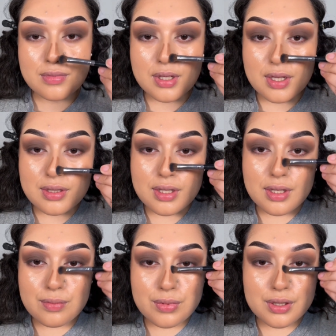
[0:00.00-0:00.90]
And
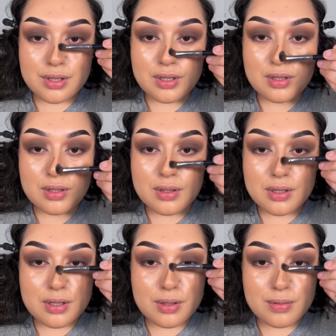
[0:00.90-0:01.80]
then we're going to
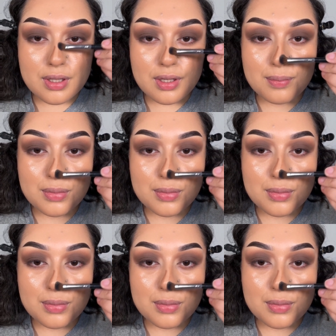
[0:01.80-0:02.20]
go up.